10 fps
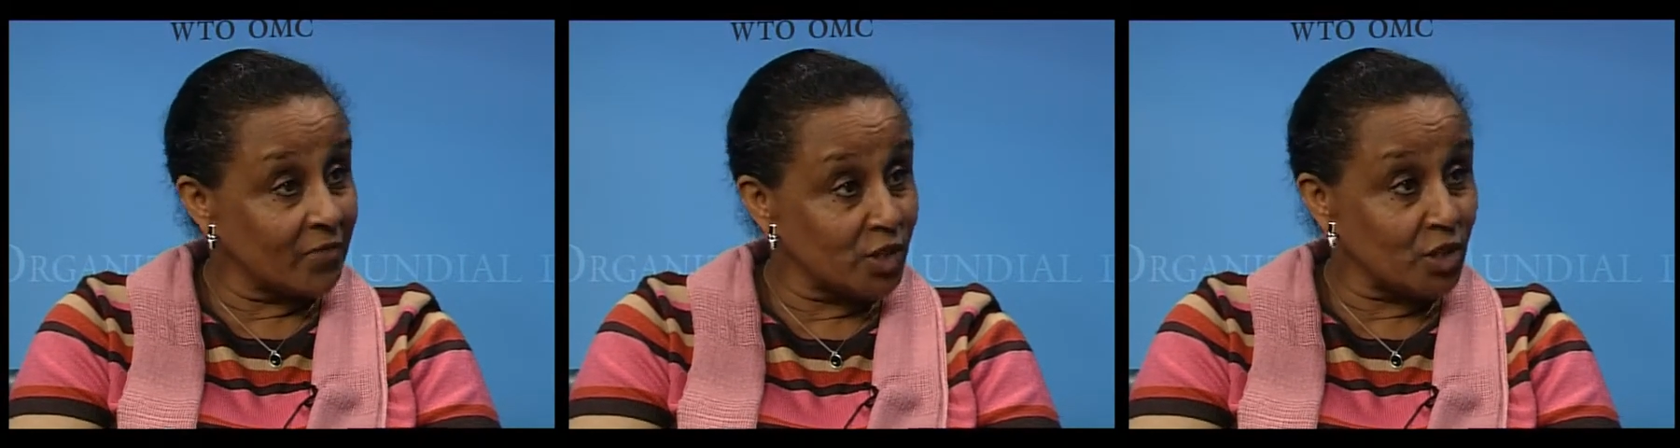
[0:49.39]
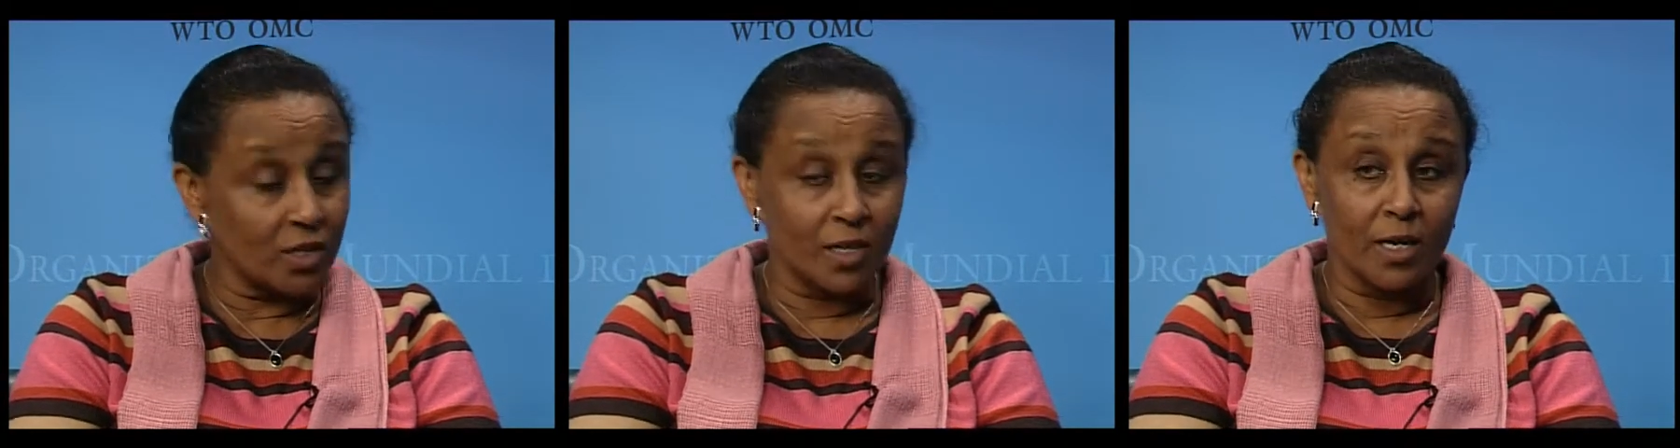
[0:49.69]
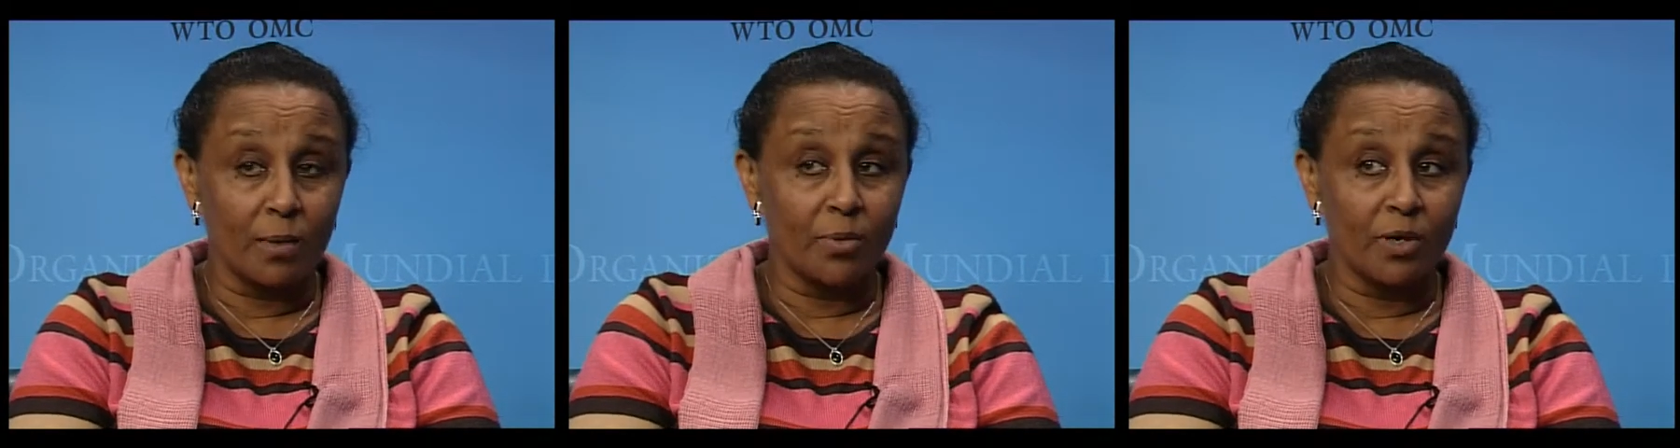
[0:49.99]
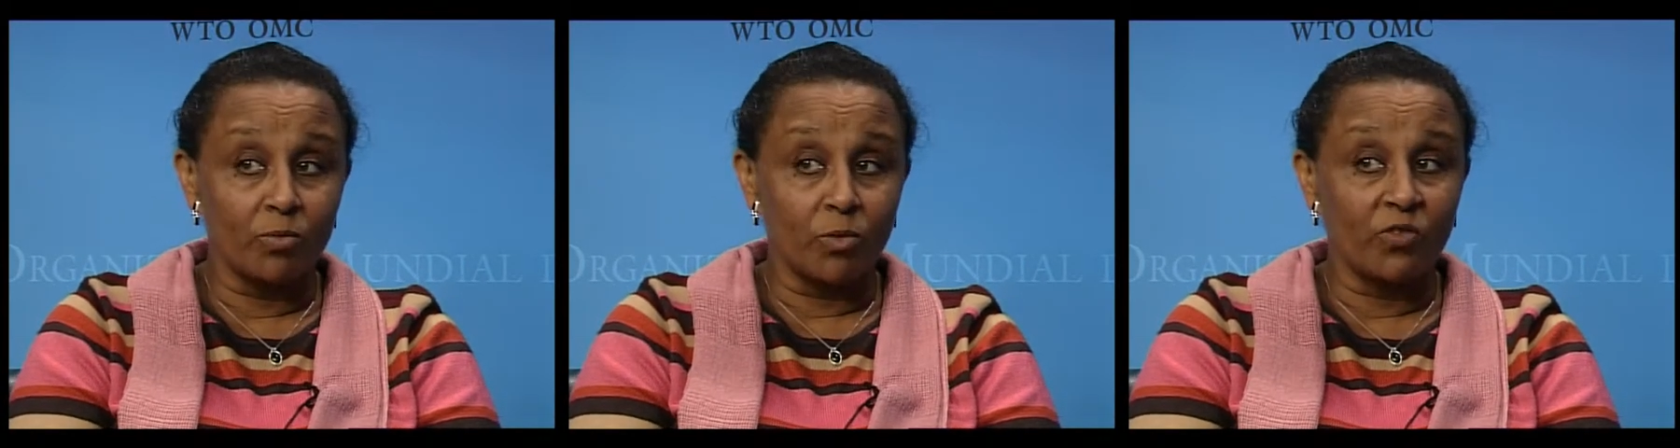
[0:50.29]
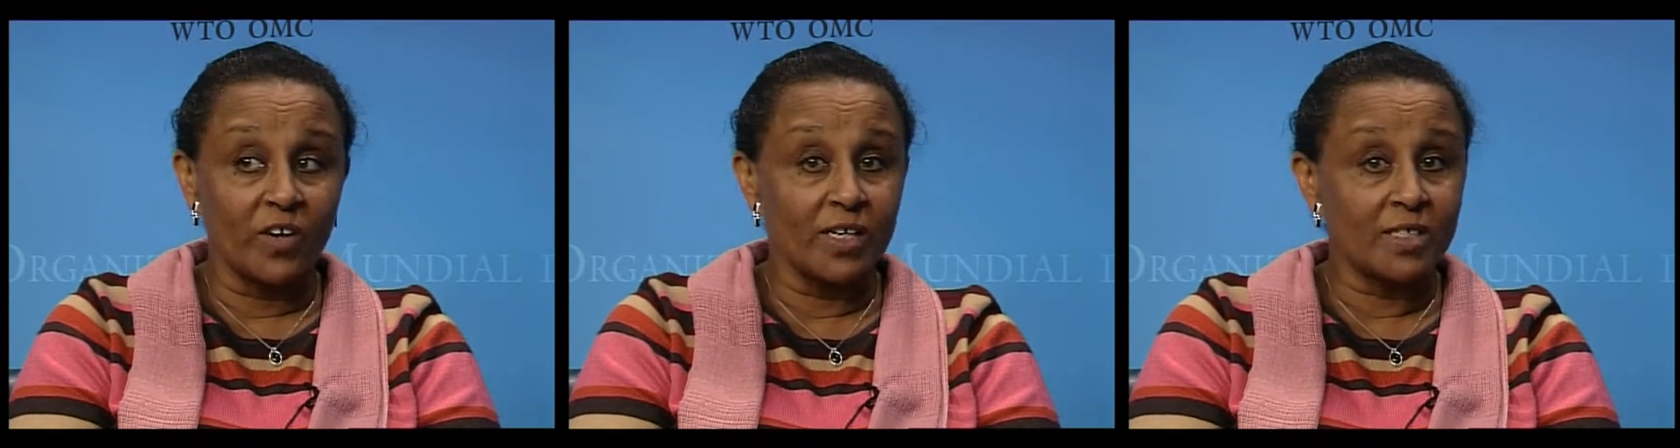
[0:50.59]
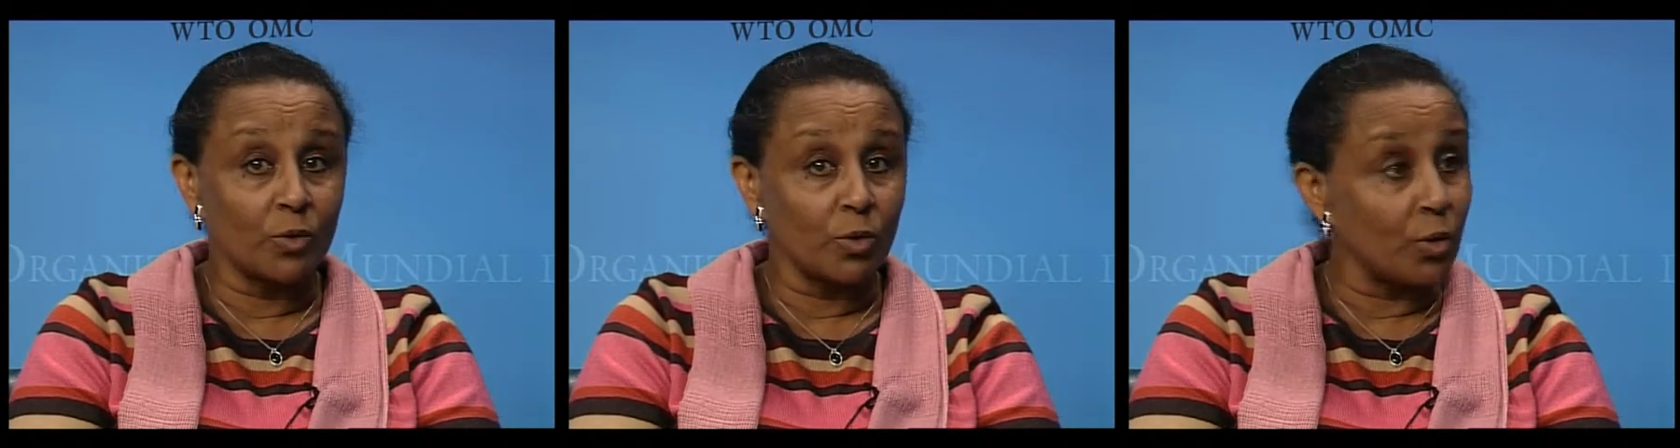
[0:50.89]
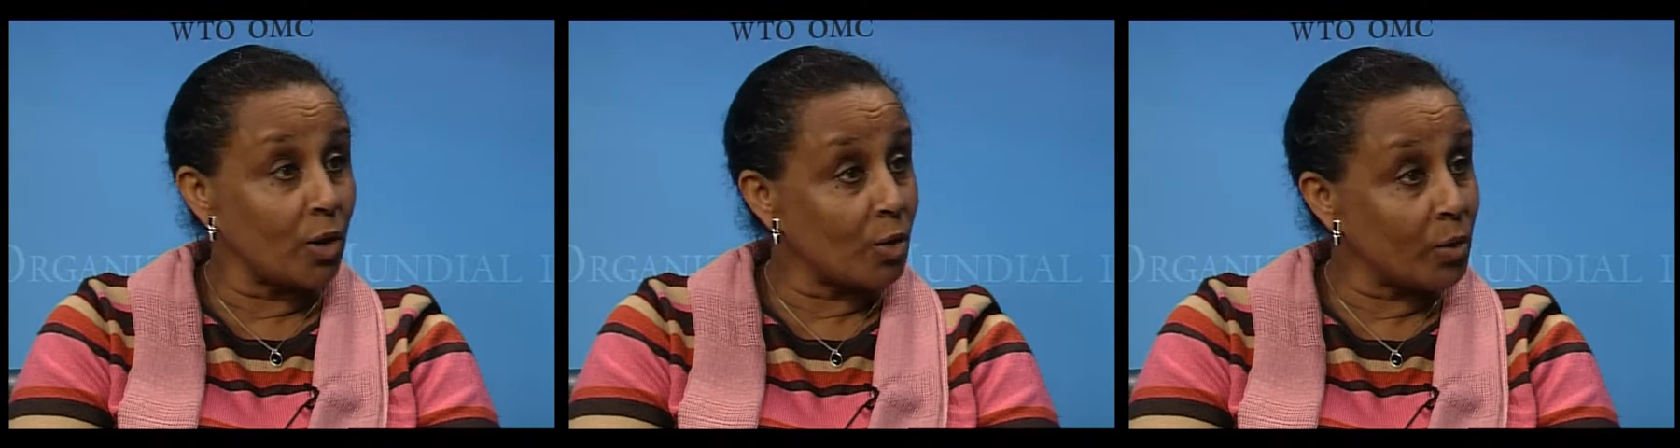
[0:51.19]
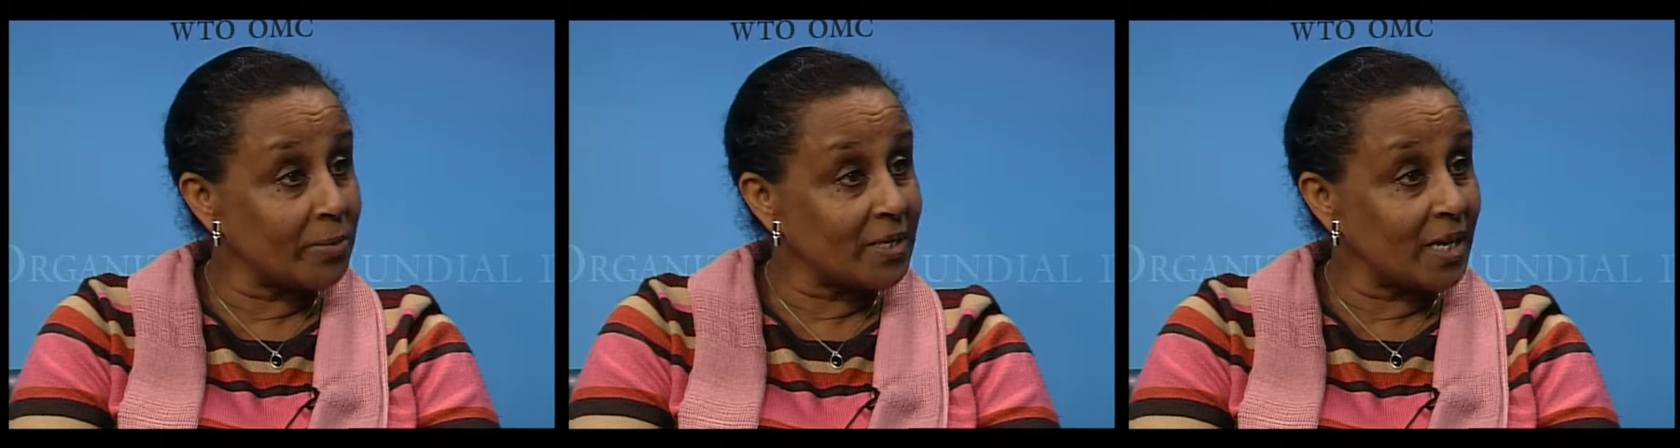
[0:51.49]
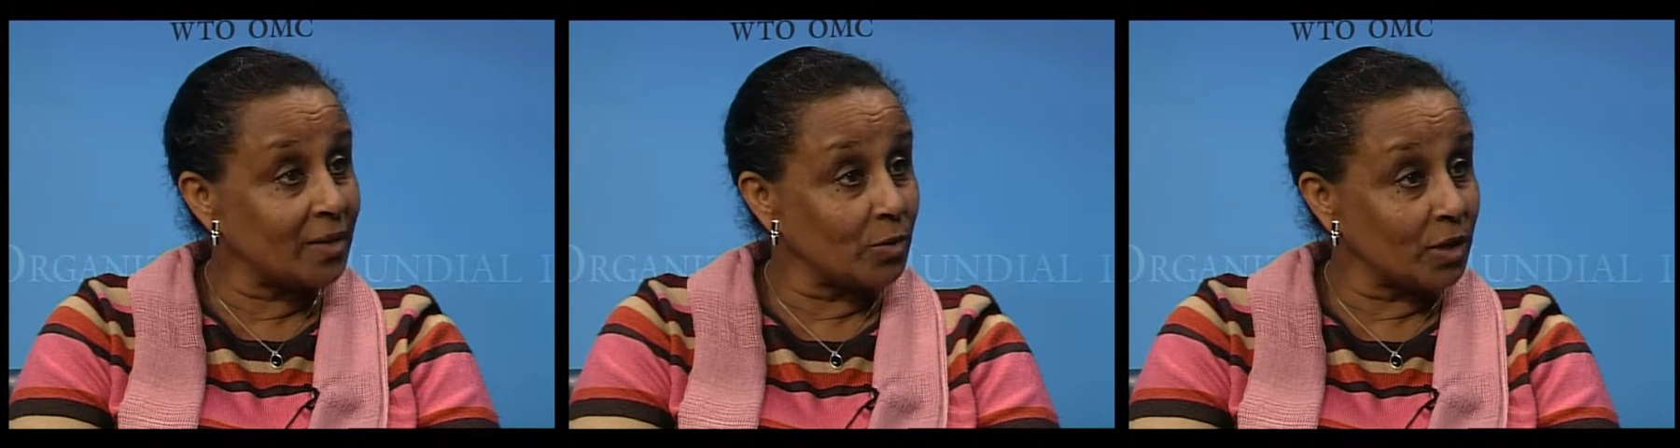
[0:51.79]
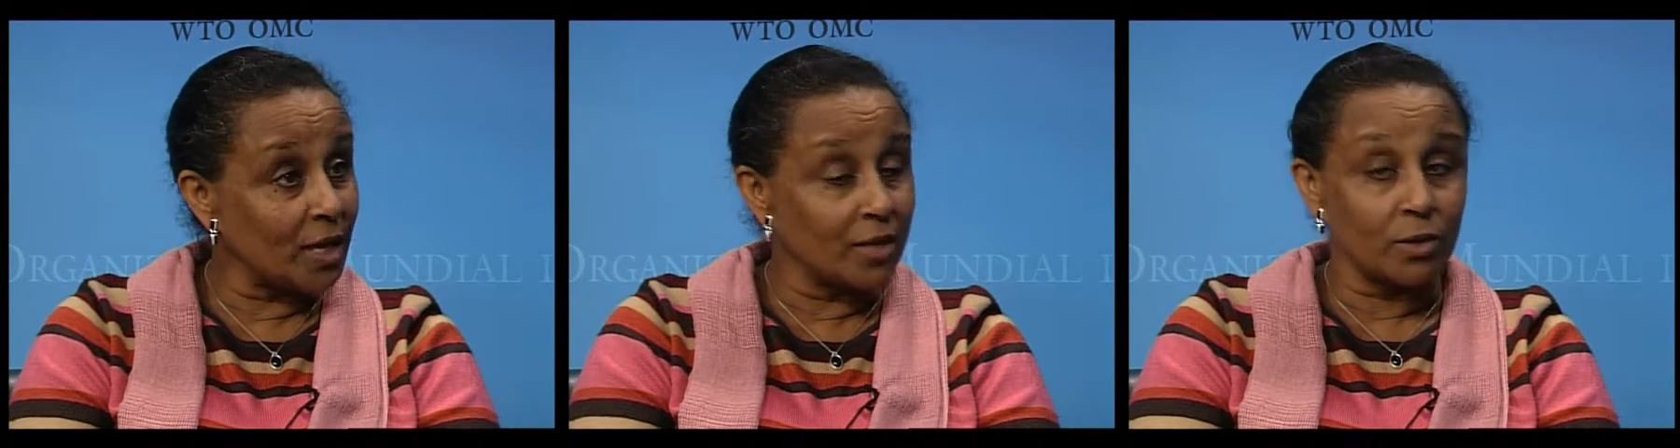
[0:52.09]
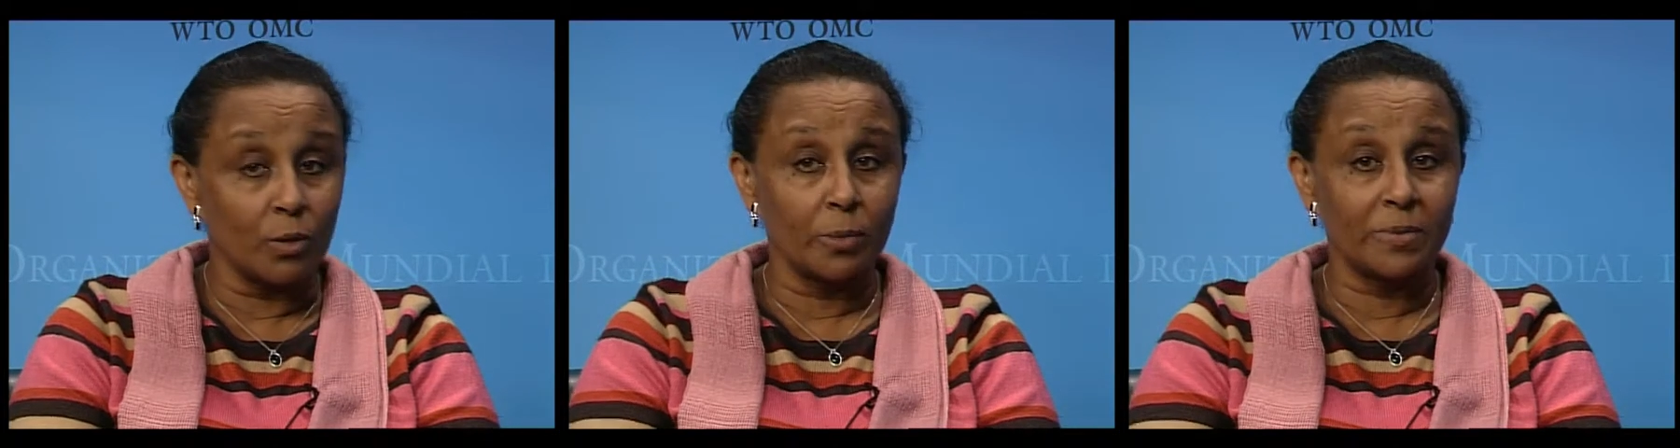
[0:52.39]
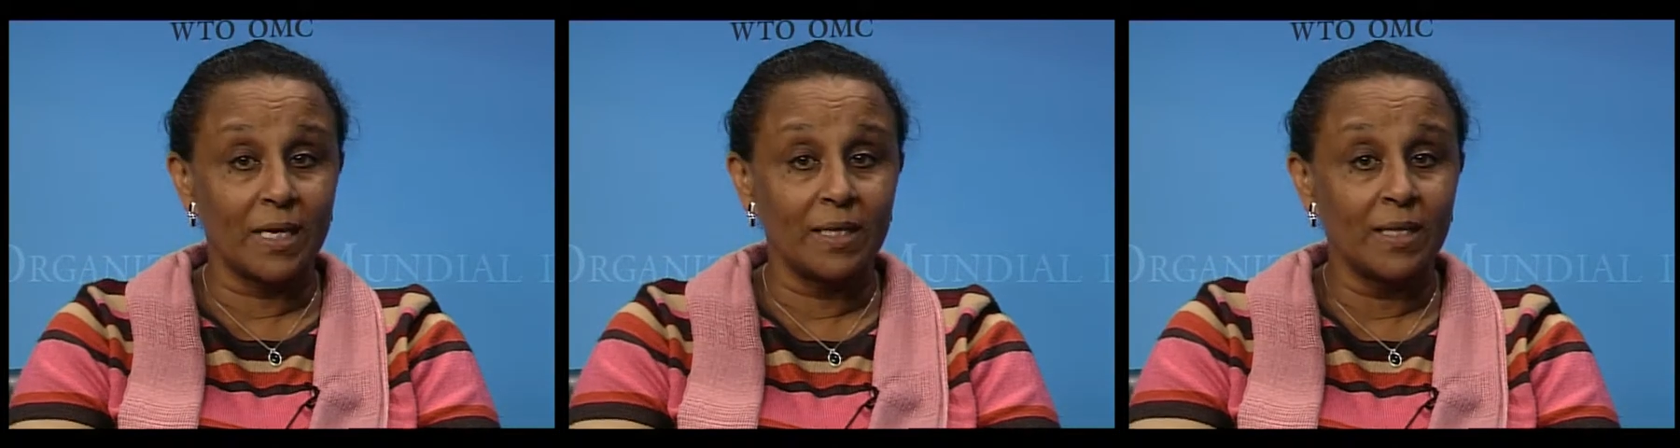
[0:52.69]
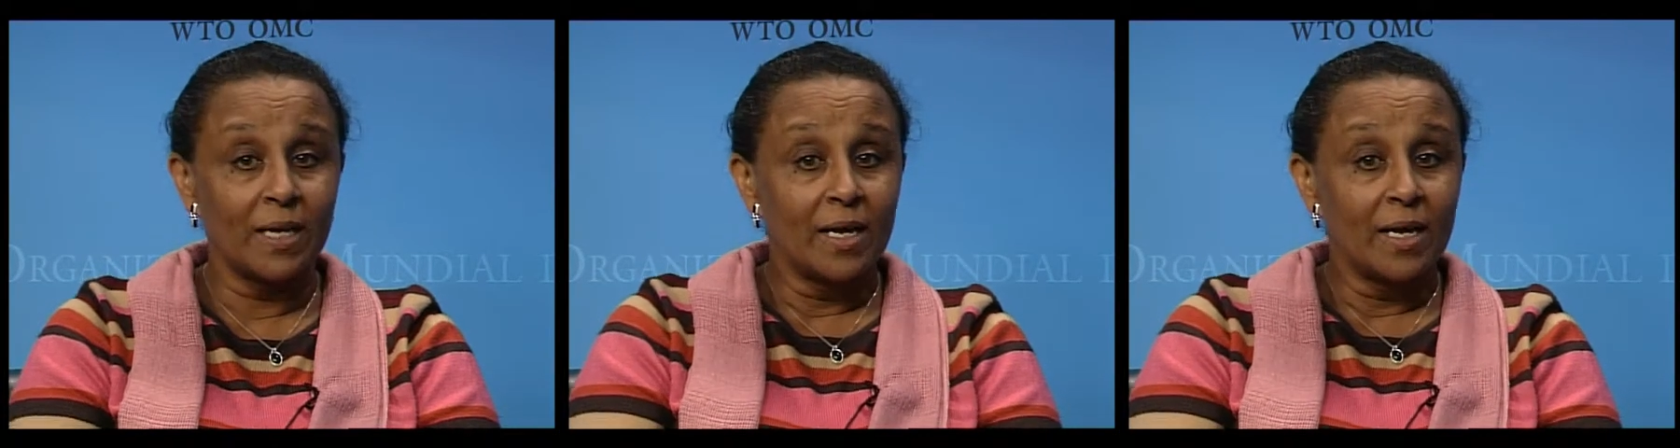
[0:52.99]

feature their company profiles on our website, on the country website,